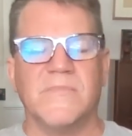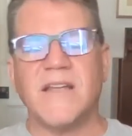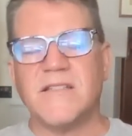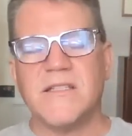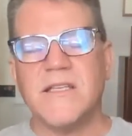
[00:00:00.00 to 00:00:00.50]

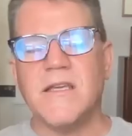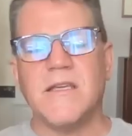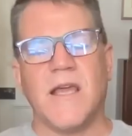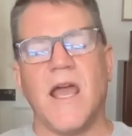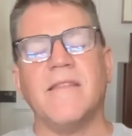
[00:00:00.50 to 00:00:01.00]
That's
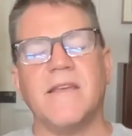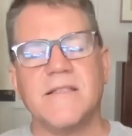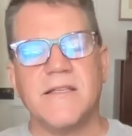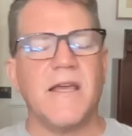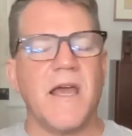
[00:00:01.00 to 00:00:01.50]
the
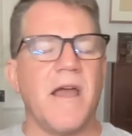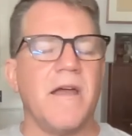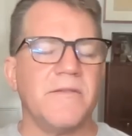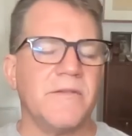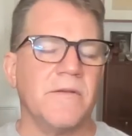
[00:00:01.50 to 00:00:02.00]
ethics he
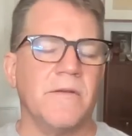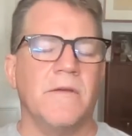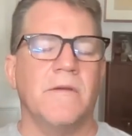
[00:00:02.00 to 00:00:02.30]
has.